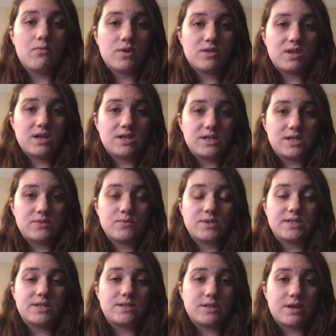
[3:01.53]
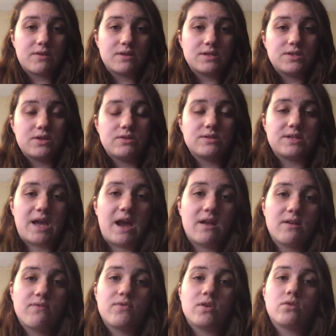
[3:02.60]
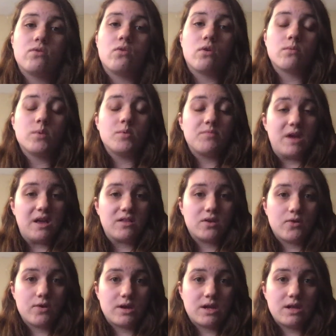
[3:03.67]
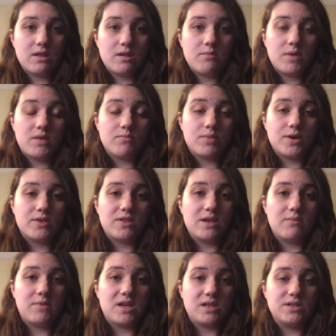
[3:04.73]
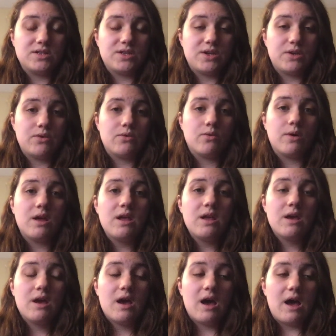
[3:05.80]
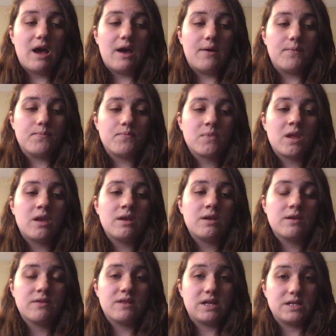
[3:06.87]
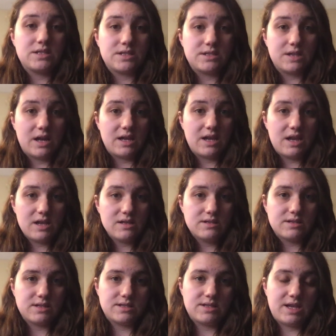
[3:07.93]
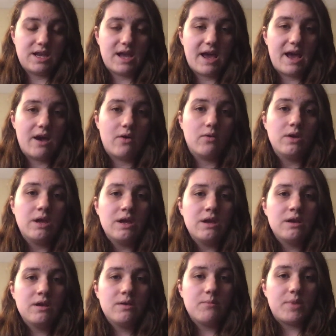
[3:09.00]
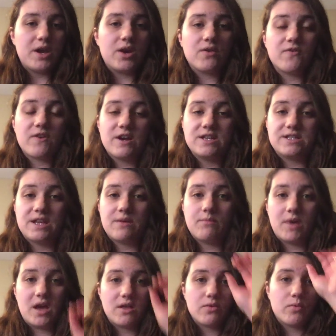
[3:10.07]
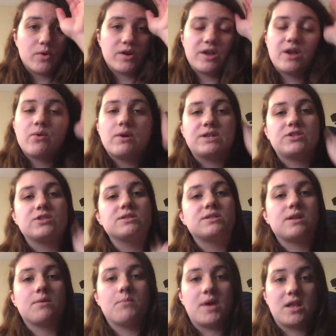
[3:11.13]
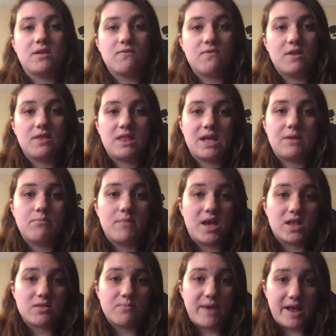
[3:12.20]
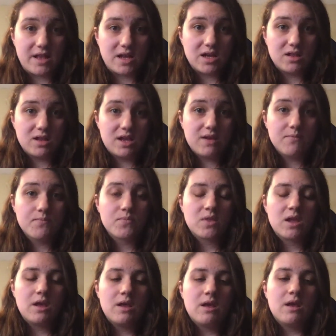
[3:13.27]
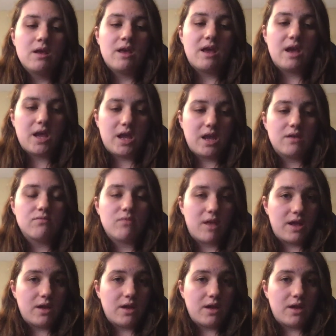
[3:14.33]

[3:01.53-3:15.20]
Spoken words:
what they did was they took the students out of their normal math curriculum and put them into this study to see how paraphrasing math word equations could benefit them mathematically and